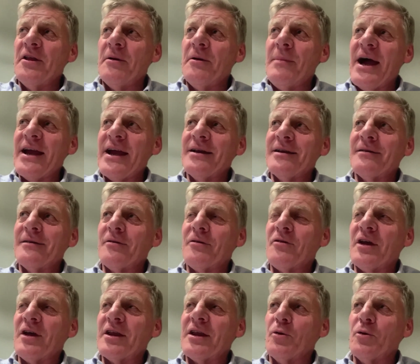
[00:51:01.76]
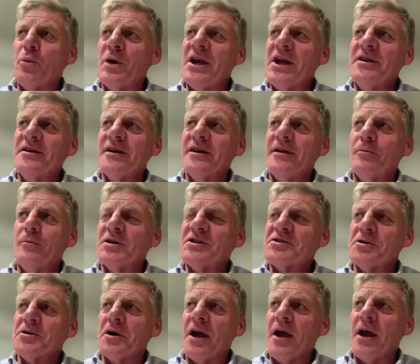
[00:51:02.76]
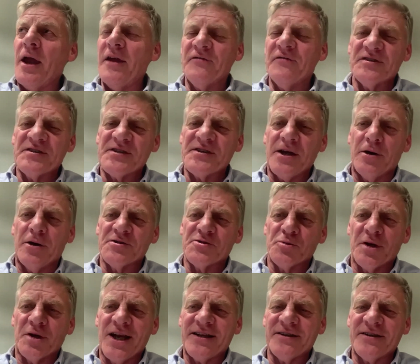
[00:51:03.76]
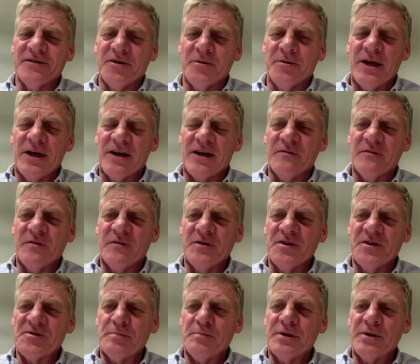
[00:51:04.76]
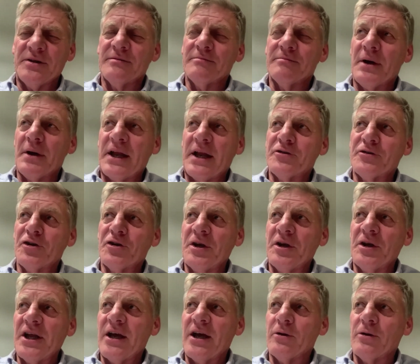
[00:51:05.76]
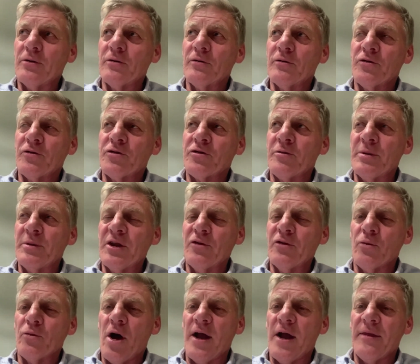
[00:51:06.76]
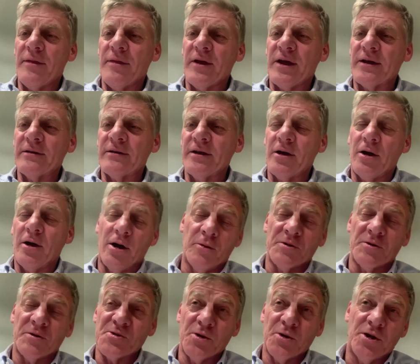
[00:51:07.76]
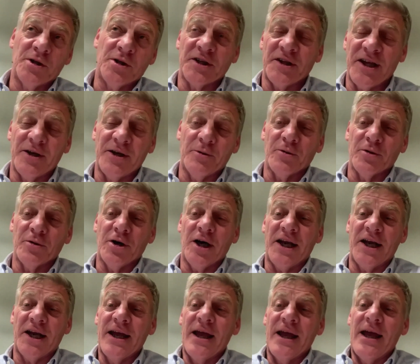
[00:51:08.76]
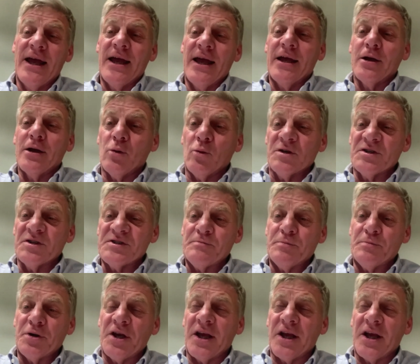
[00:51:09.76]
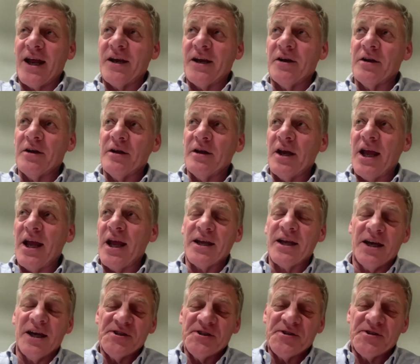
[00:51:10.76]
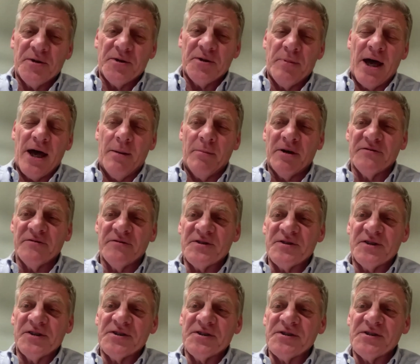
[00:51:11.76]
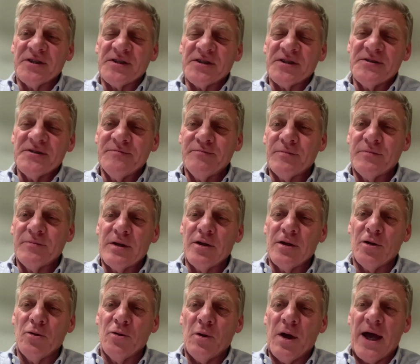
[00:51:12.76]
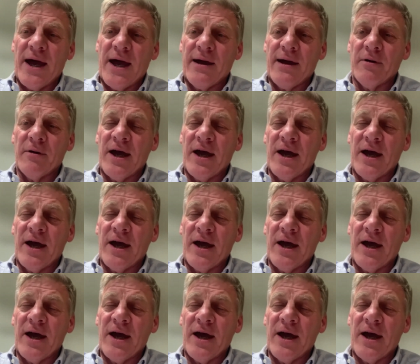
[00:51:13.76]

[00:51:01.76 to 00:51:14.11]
main thing that we did, which I have to say I was reluctant about at first, but turned out to be the right thing. I was wrong and they were right, was putting it under, in our case, the Department of Statistics, who are,